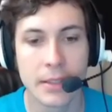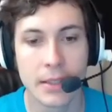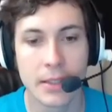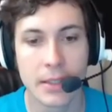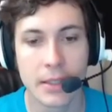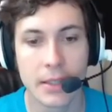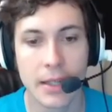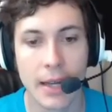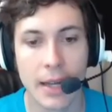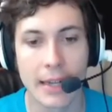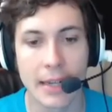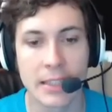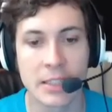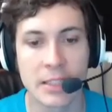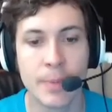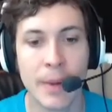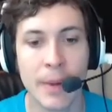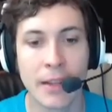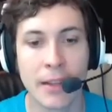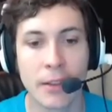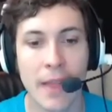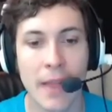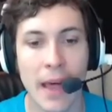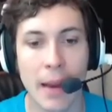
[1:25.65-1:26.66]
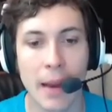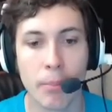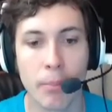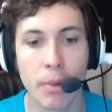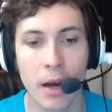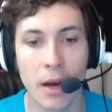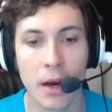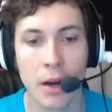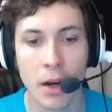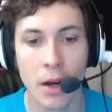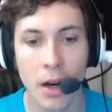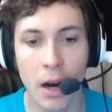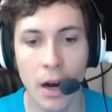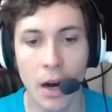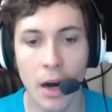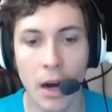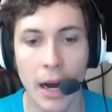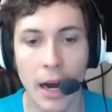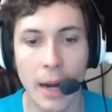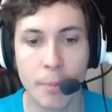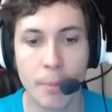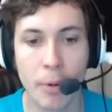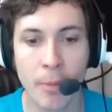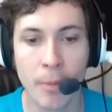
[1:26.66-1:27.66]
You gotta speak through that block. Oh,
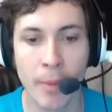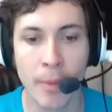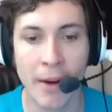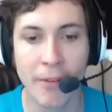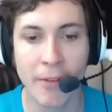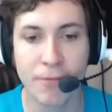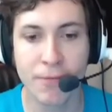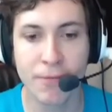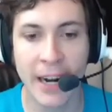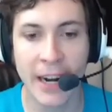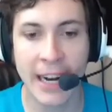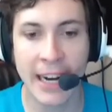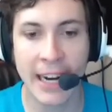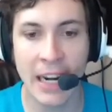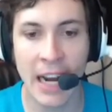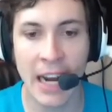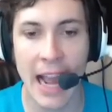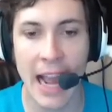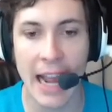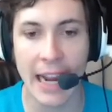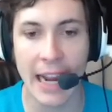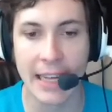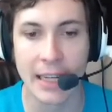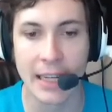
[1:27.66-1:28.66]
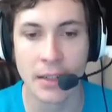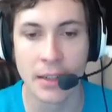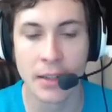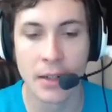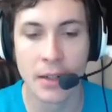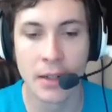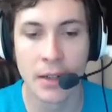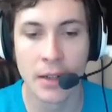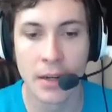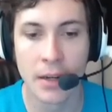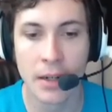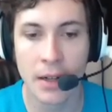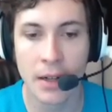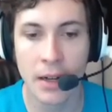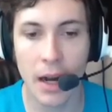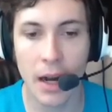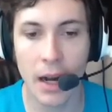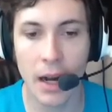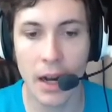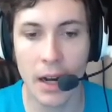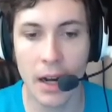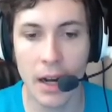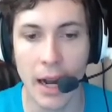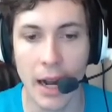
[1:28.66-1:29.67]
I broke my freaking leg.
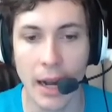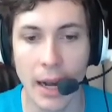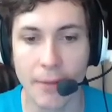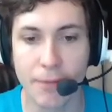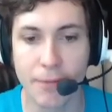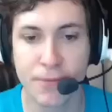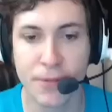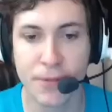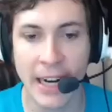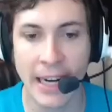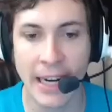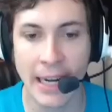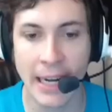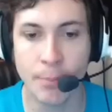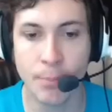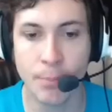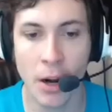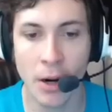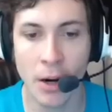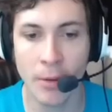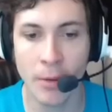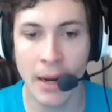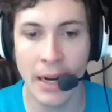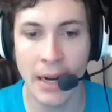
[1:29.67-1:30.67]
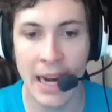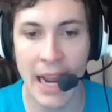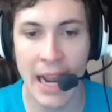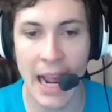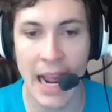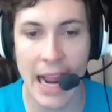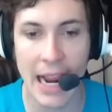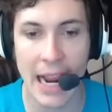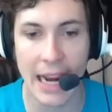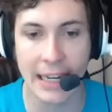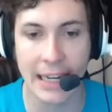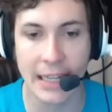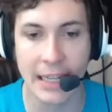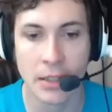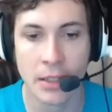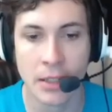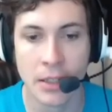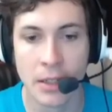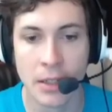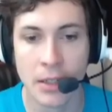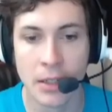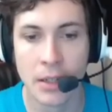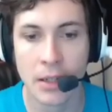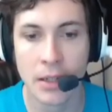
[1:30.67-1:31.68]
Ah, freaking broke my leg.
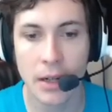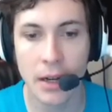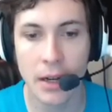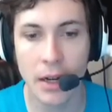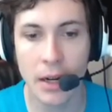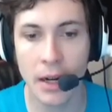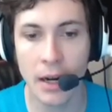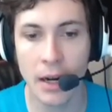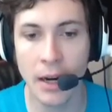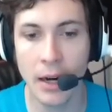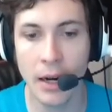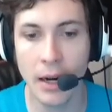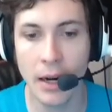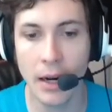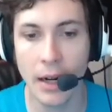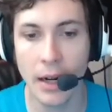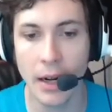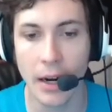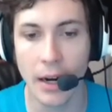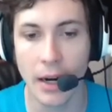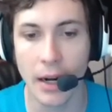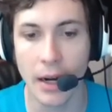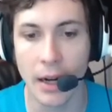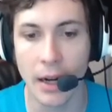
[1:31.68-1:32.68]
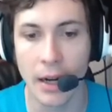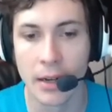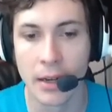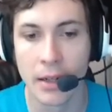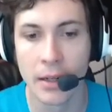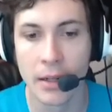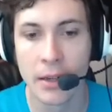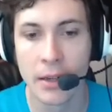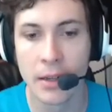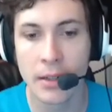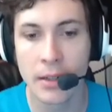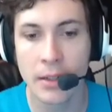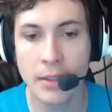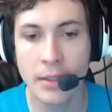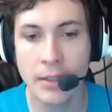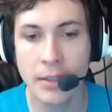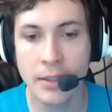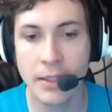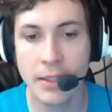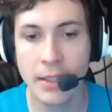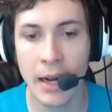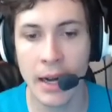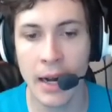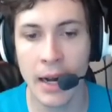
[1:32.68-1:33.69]
Ah.
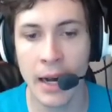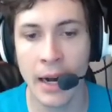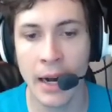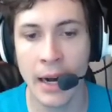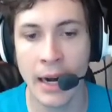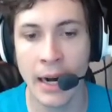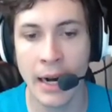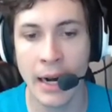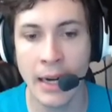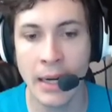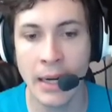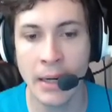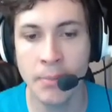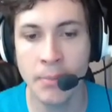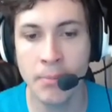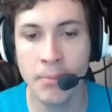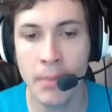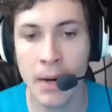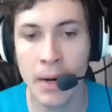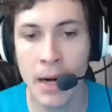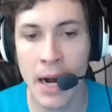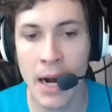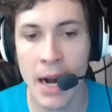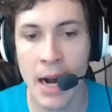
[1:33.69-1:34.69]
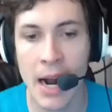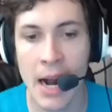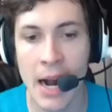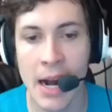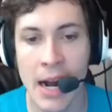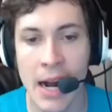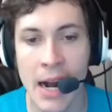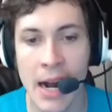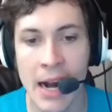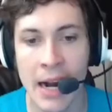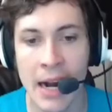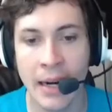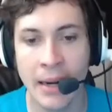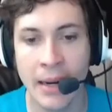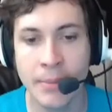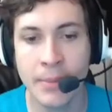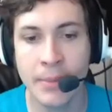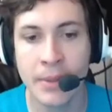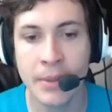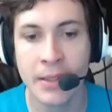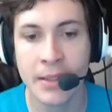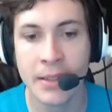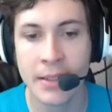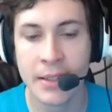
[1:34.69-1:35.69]
God,
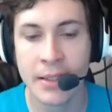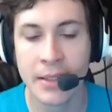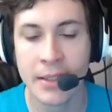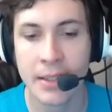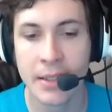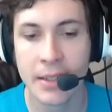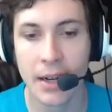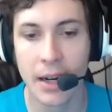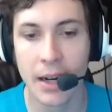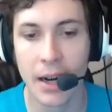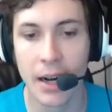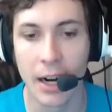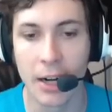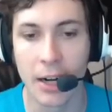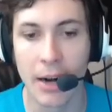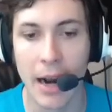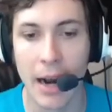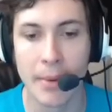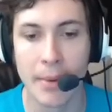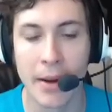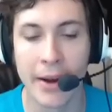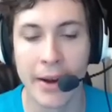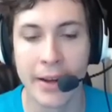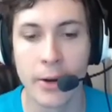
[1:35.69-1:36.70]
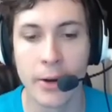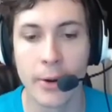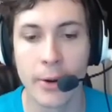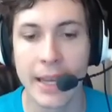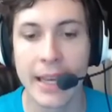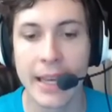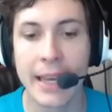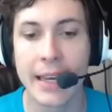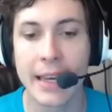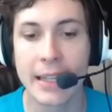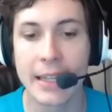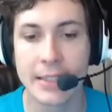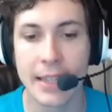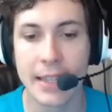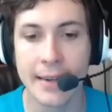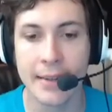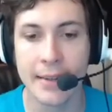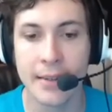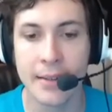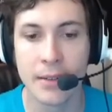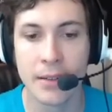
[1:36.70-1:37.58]
Mom! Oh crap, now I know where he gets it.